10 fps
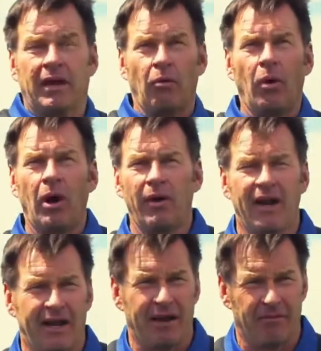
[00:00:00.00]
like, whoa, where
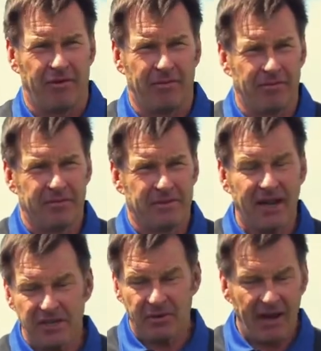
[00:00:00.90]
did that come from? So
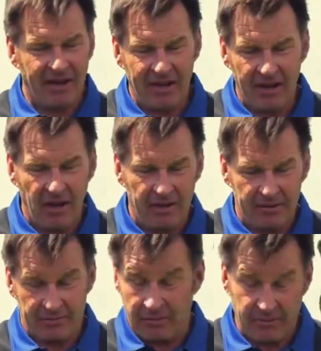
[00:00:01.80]
that's when I then learned.
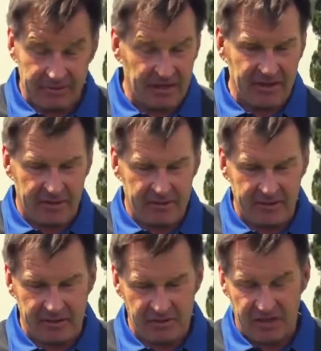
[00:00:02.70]
Well, we didn't.
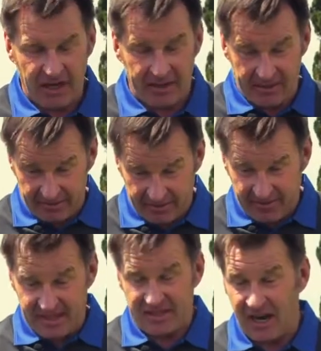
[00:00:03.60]
It was like
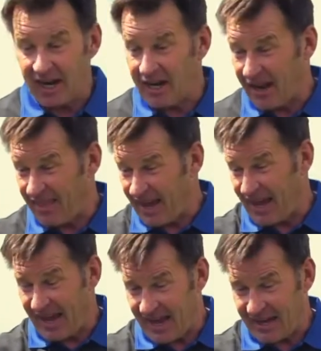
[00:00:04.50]
this. I like
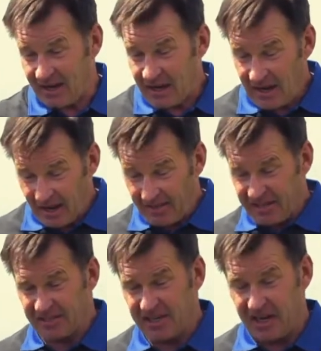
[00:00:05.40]
that head and
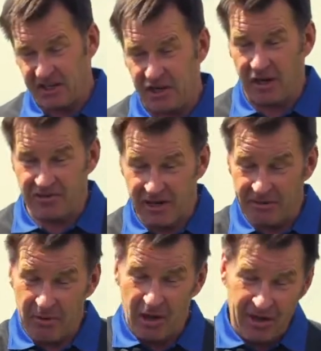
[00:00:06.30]
this set of shafts. So
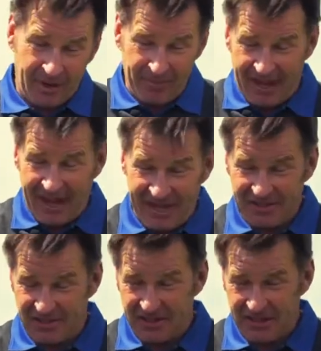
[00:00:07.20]
I'd mark up the
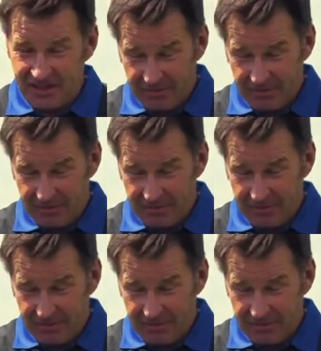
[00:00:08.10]
heads.